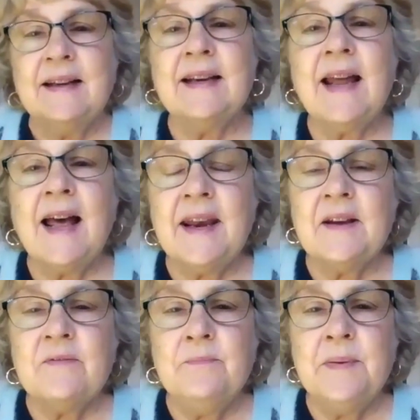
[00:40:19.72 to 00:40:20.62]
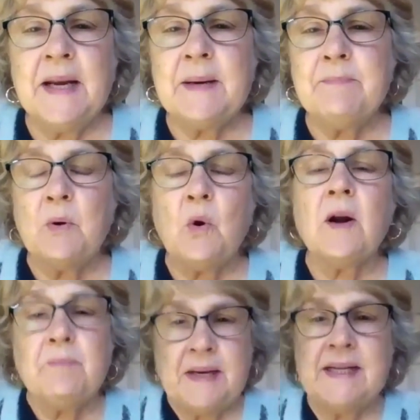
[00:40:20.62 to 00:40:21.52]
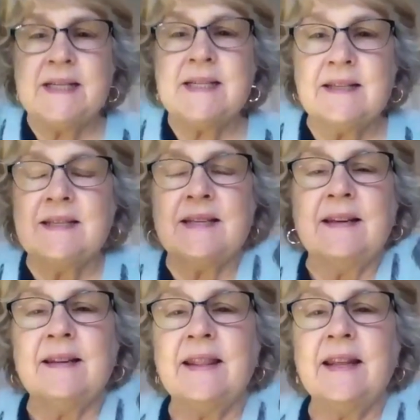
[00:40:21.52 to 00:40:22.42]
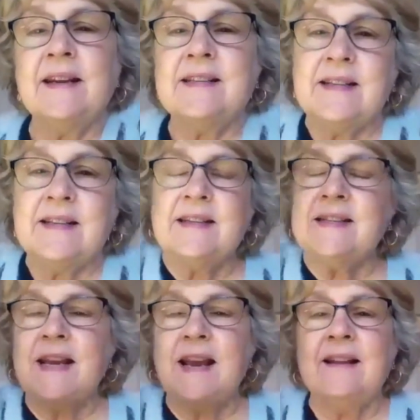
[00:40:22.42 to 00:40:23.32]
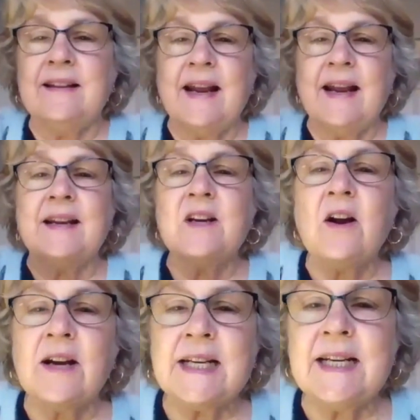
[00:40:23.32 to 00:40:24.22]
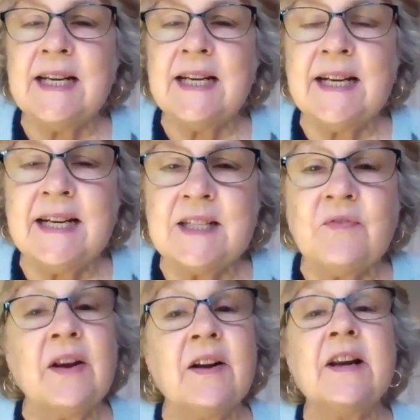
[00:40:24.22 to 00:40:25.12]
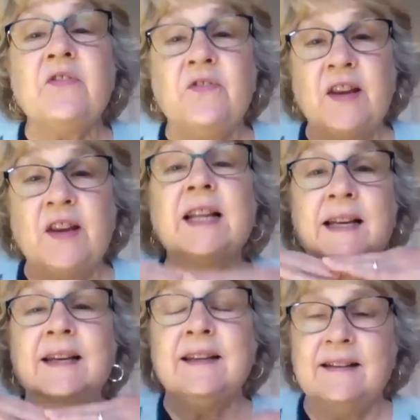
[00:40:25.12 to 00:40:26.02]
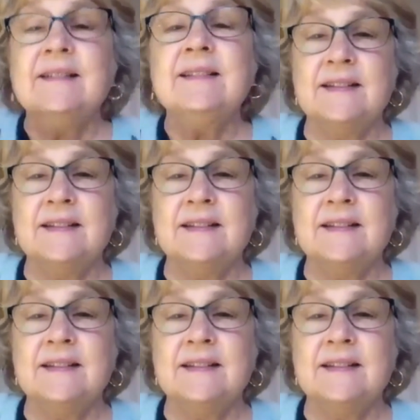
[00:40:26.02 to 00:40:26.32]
A lot of big pork pieces and things in the salad. I can hardly eat it. It's very filling.